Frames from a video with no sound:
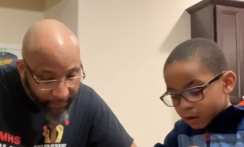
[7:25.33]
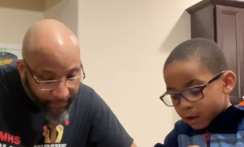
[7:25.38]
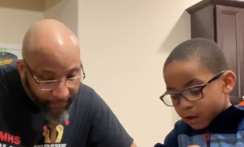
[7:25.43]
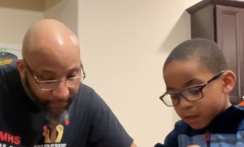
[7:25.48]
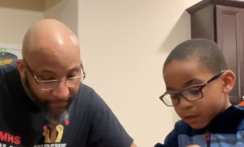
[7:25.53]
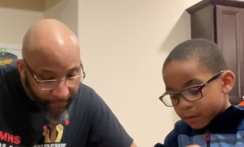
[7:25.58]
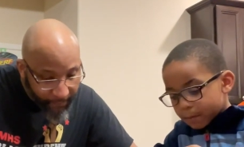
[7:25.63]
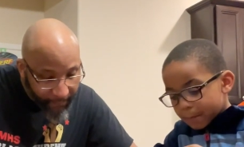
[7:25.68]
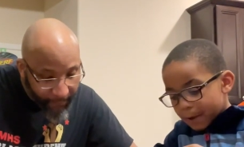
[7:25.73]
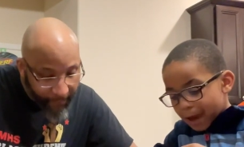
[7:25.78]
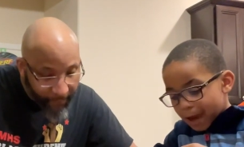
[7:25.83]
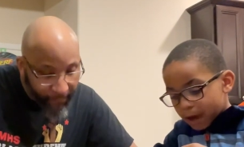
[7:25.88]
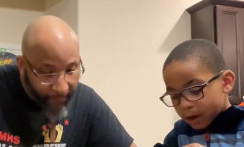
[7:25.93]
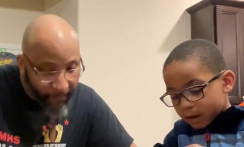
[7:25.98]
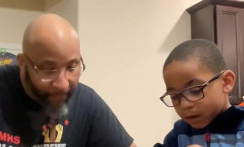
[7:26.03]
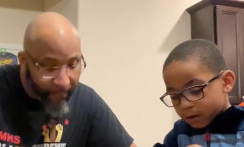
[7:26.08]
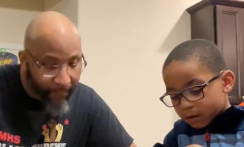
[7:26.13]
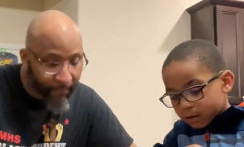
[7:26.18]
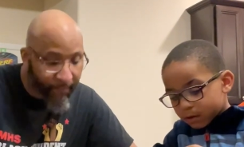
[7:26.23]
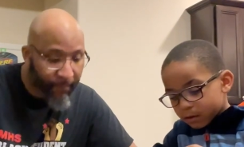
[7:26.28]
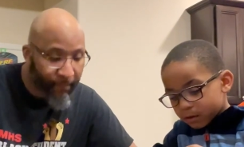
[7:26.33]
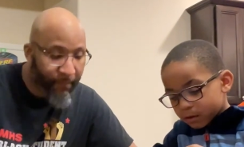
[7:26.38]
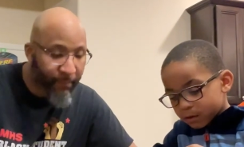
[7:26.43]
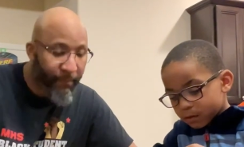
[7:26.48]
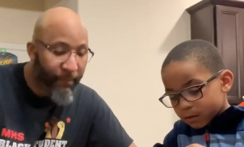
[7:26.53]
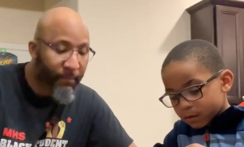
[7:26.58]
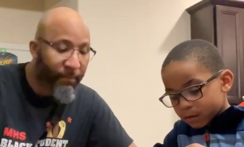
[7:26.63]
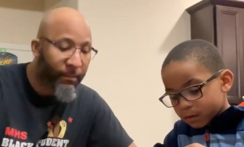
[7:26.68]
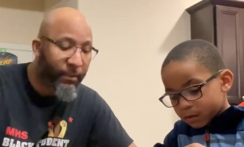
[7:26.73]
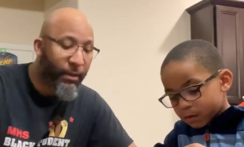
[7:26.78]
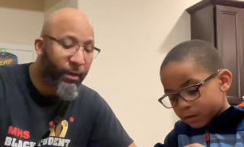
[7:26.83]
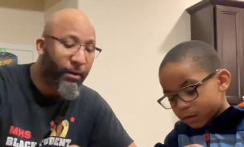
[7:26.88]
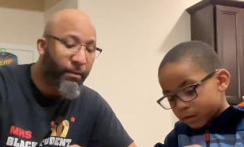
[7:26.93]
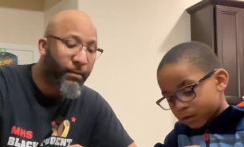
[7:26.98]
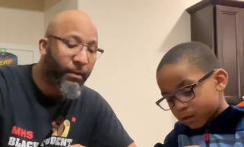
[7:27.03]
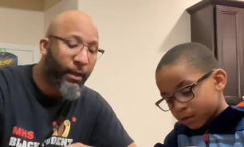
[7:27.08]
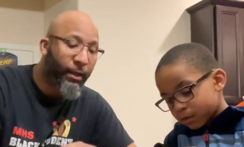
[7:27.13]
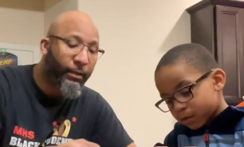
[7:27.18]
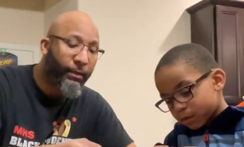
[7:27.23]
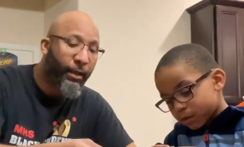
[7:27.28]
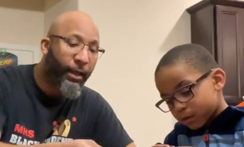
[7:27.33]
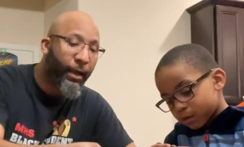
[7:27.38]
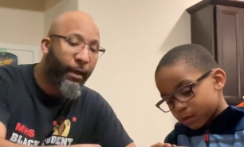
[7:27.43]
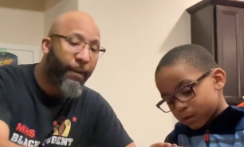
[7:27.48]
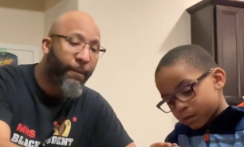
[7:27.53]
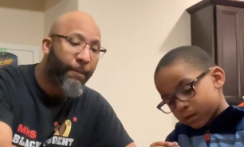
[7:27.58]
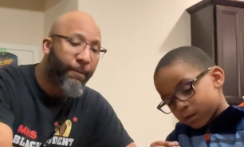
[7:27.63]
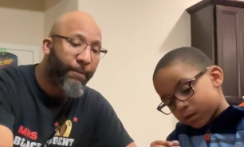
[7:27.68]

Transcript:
Speaker 1: On the back?
Speaker 2: Yep, like that.